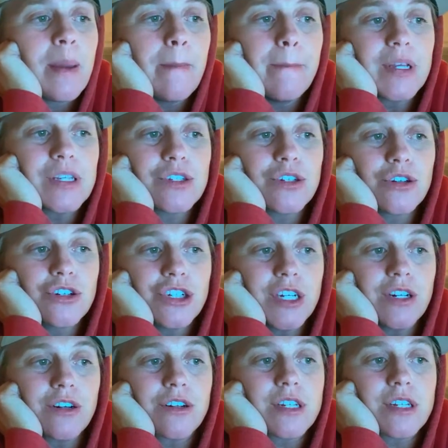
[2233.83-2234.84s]
Mr.
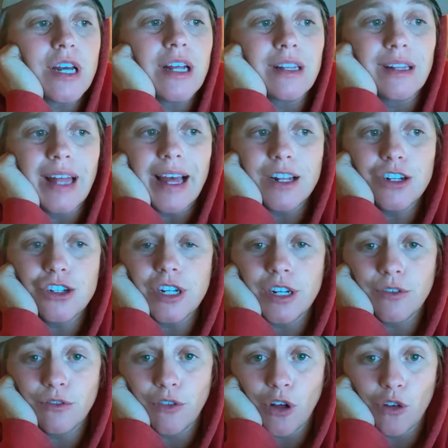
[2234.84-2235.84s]
Jeter's alleged
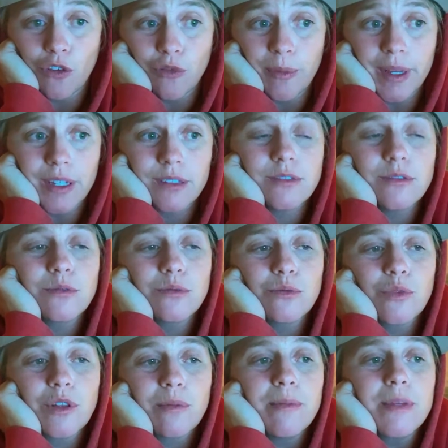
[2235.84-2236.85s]
involvement
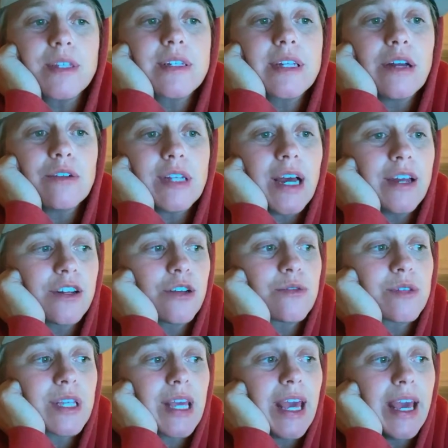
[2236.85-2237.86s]
with Miss
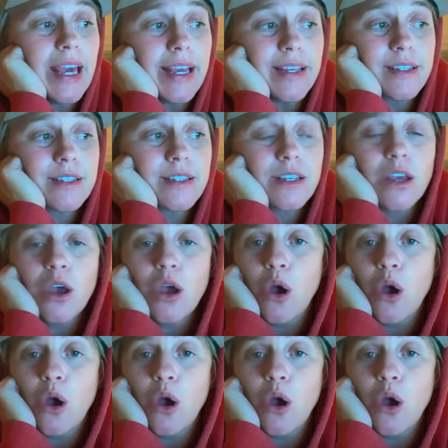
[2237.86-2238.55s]
Altondo's case